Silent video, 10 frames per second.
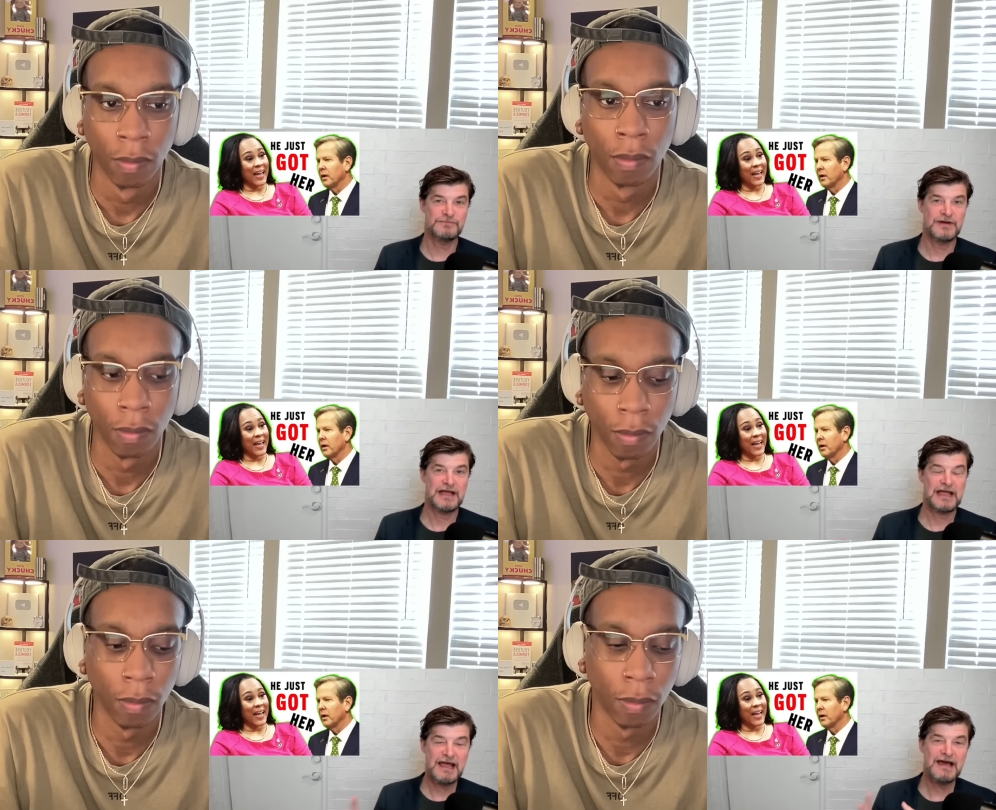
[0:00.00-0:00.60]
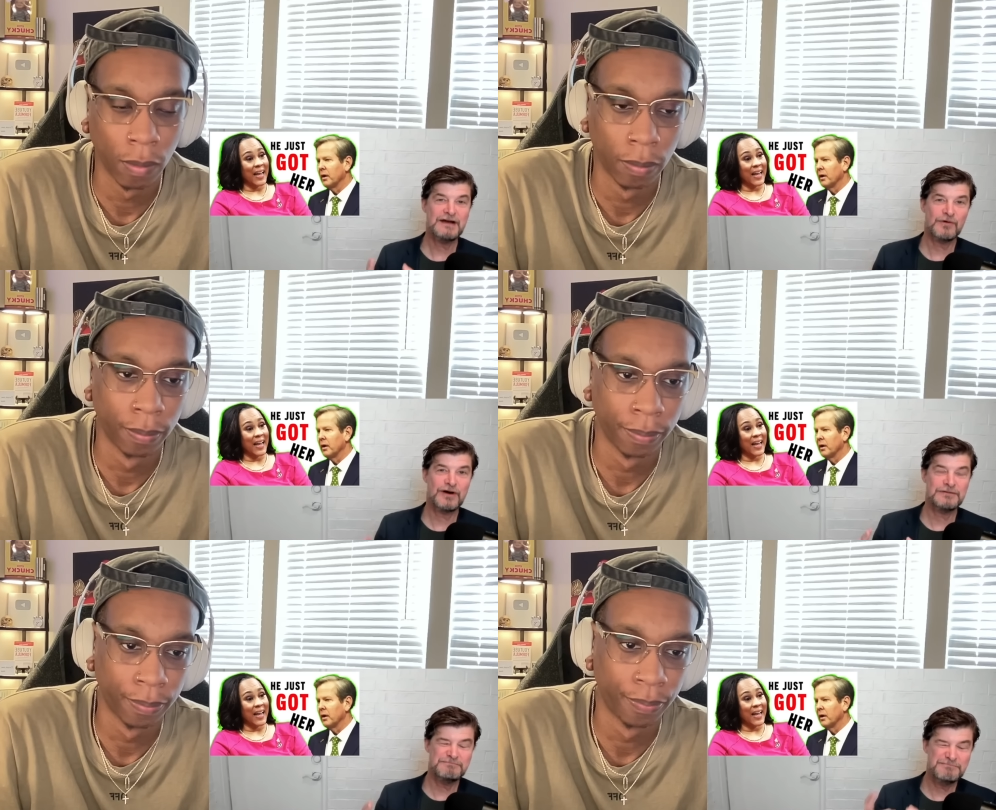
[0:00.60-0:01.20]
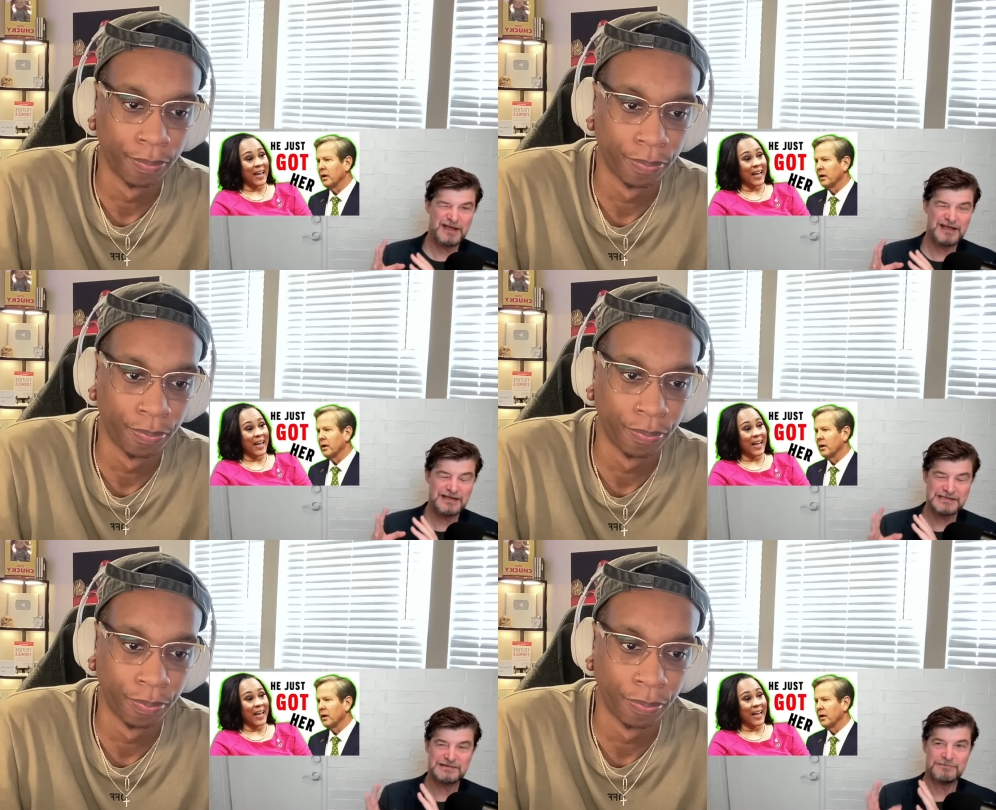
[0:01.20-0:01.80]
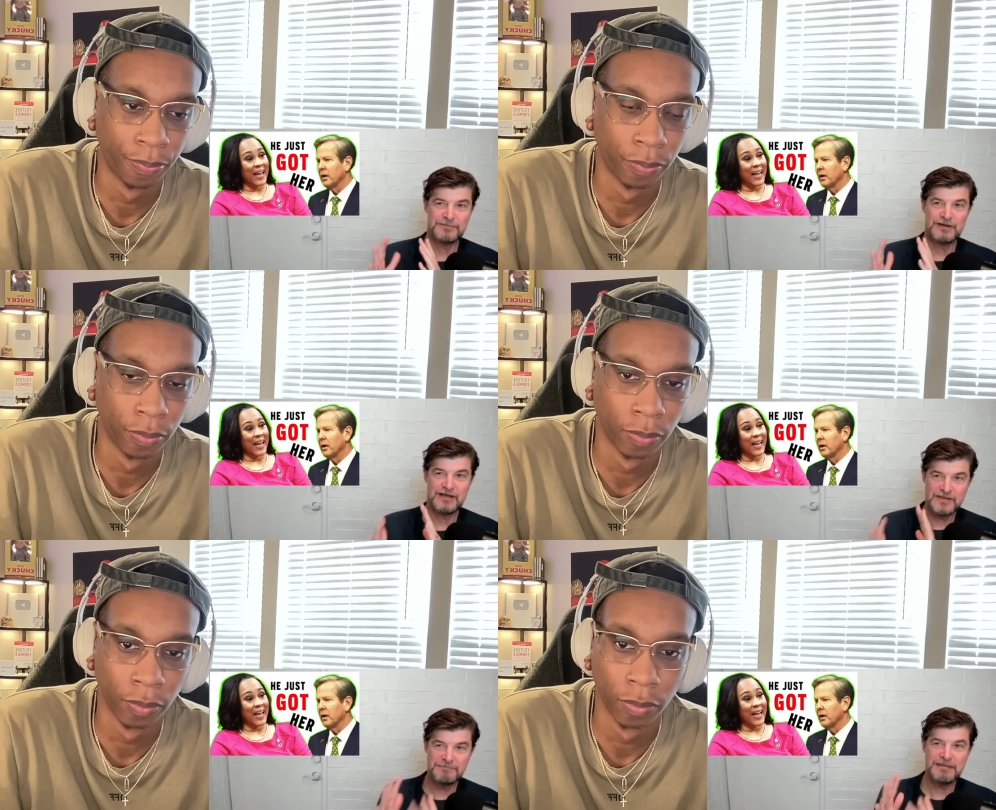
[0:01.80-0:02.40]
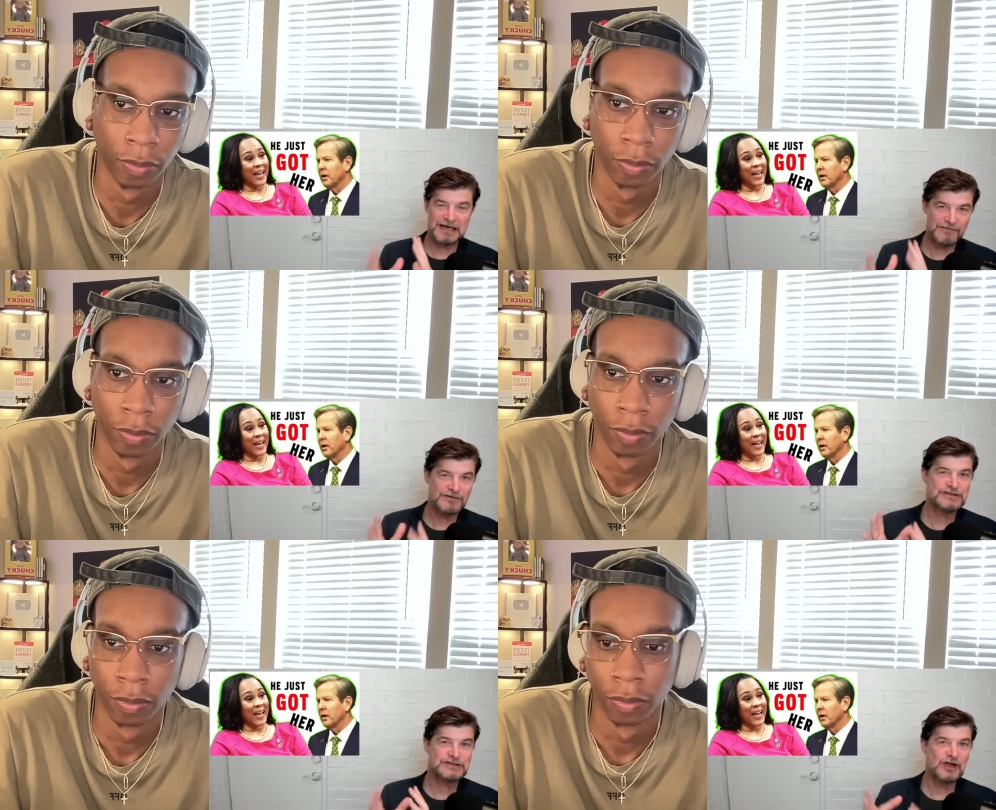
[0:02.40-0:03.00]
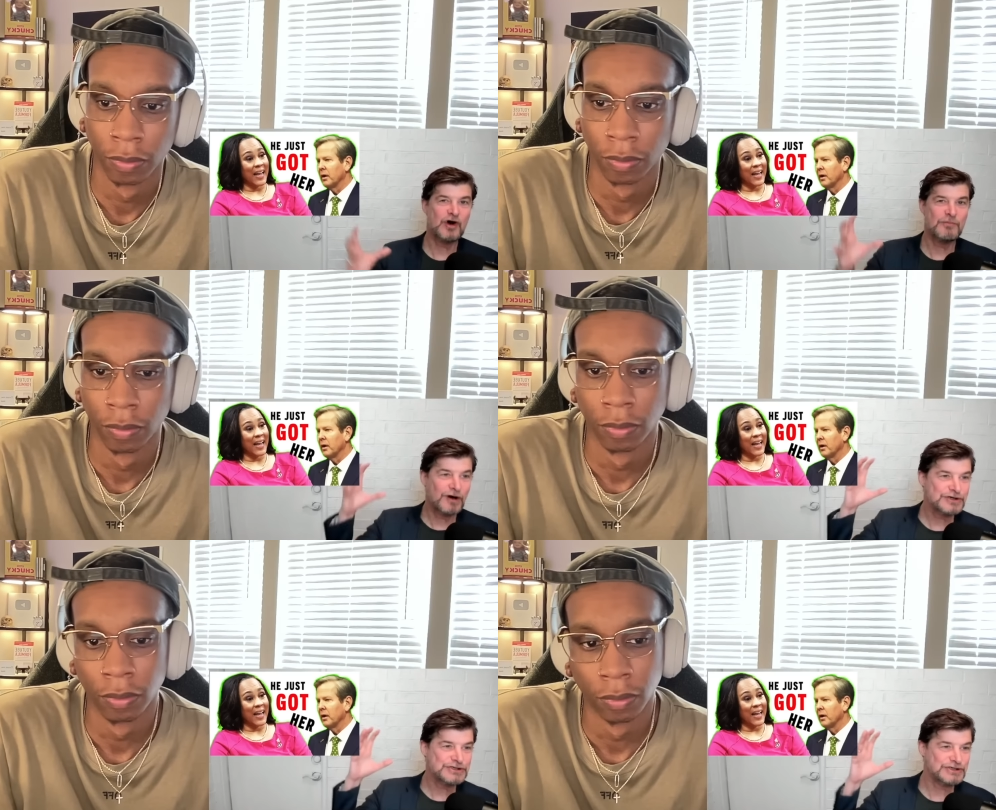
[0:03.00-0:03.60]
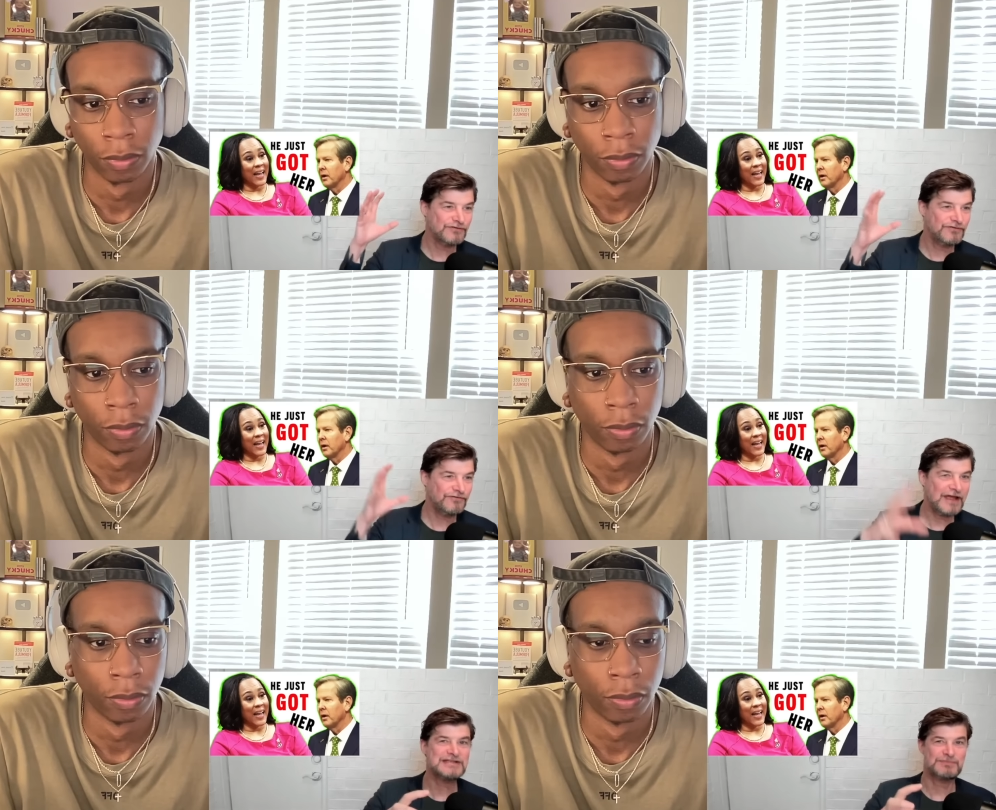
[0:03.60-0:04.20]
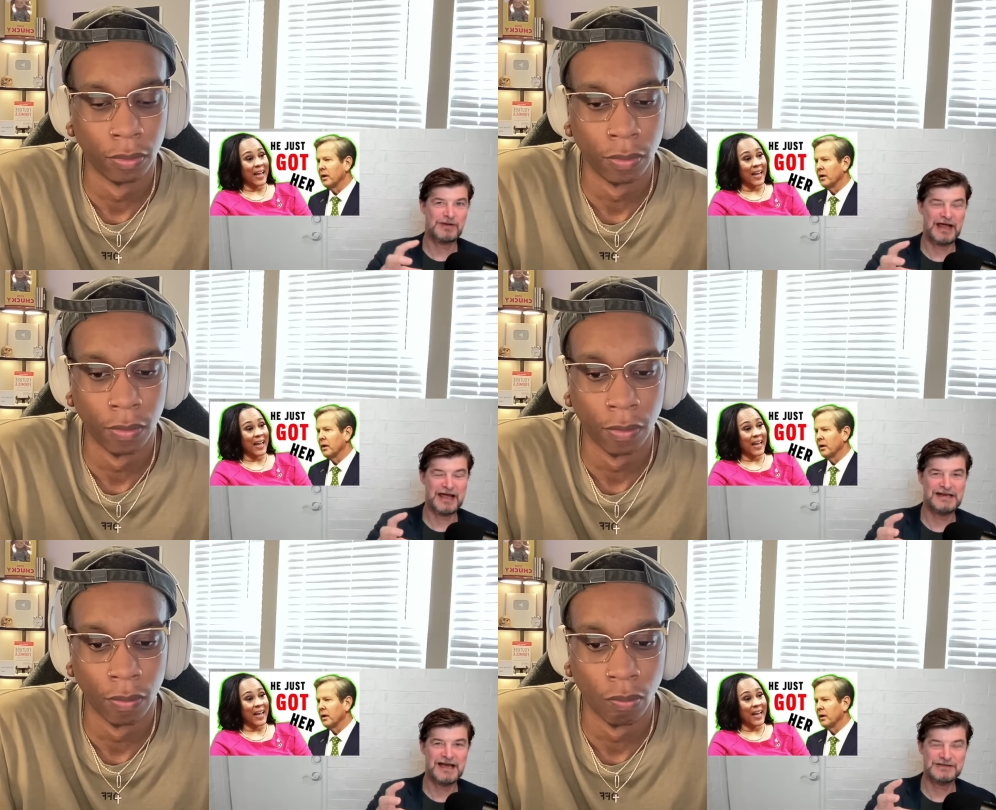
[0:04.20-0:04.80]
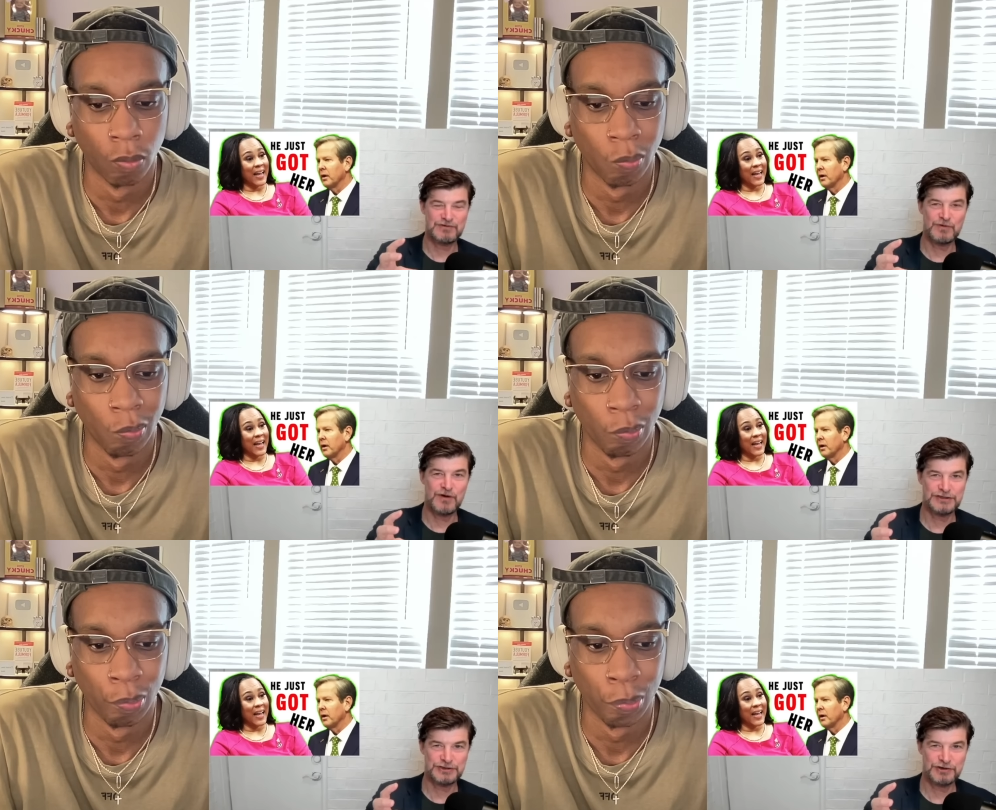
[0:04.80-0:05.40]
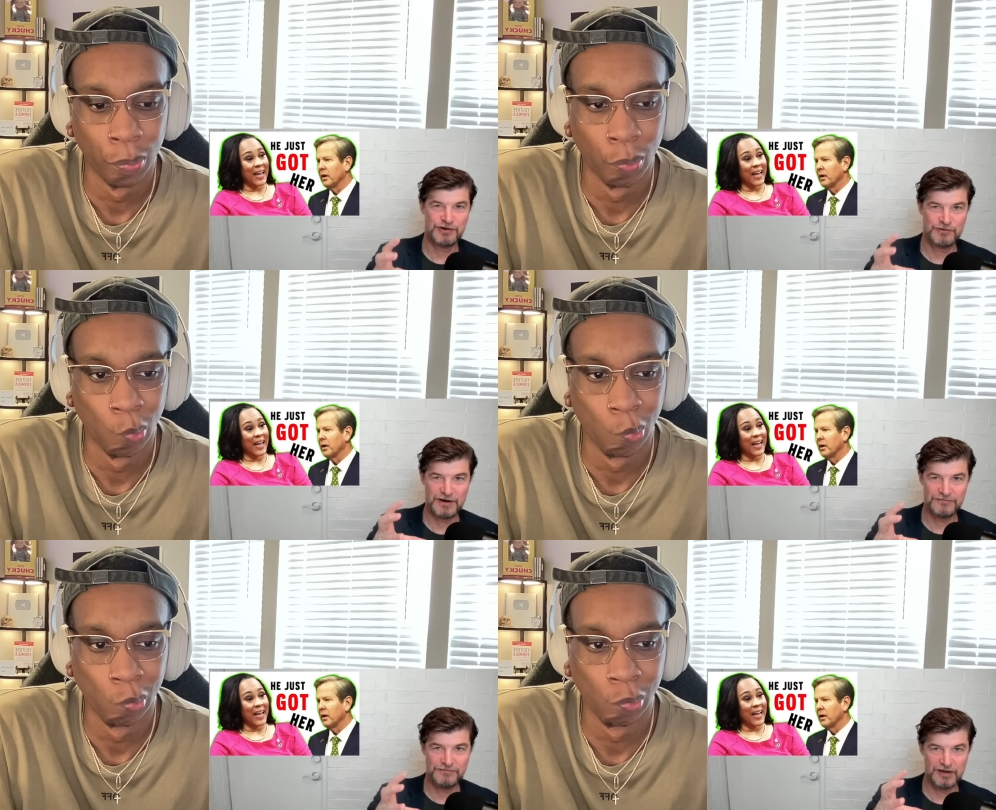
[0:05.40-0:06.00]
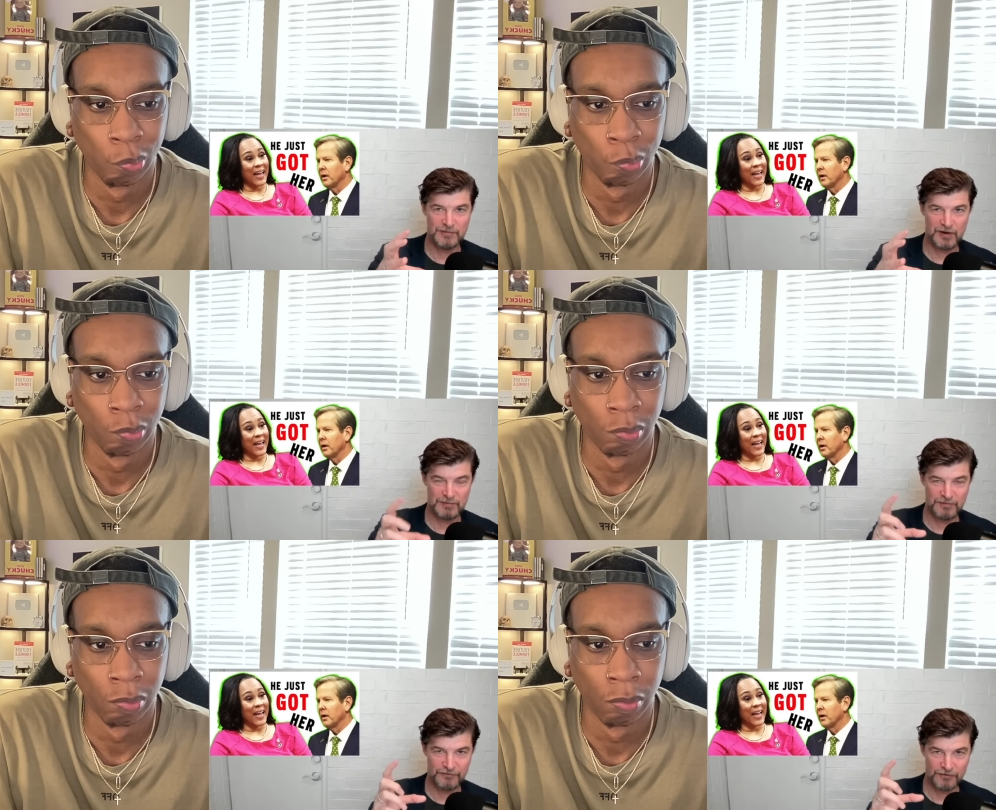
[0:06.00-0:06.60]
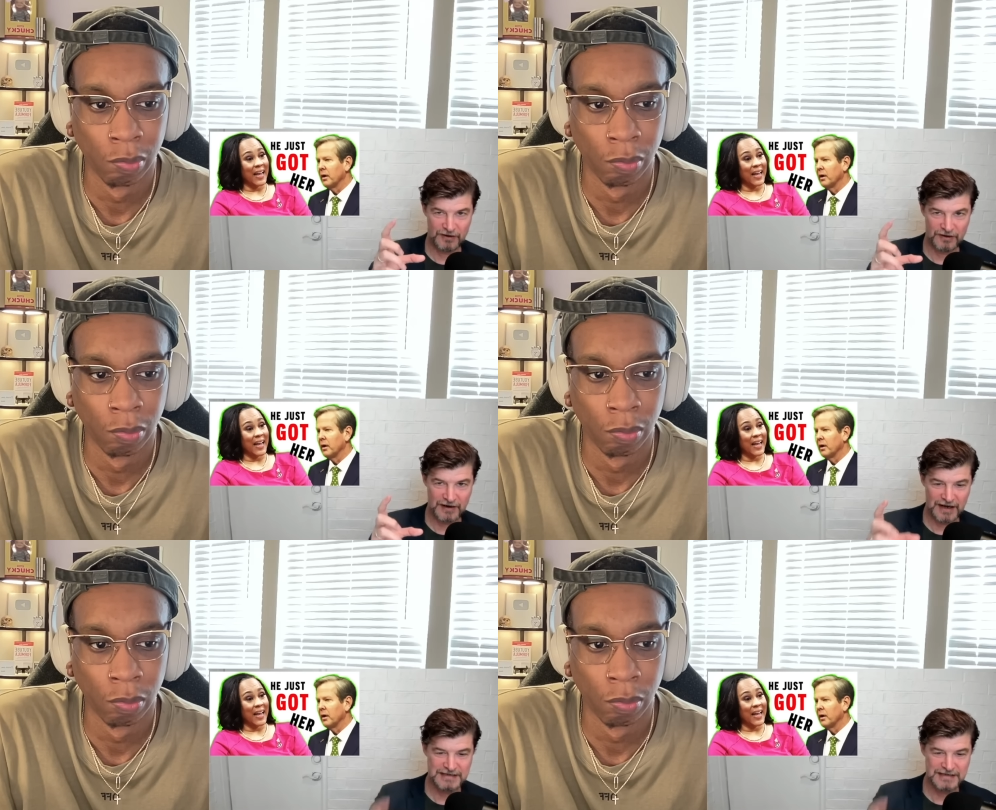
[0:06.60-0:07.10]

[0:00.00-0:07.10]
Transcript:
Speaker 1: and one is in the middle of a slow-motion face plant as we watch her career fall apart before our eyes.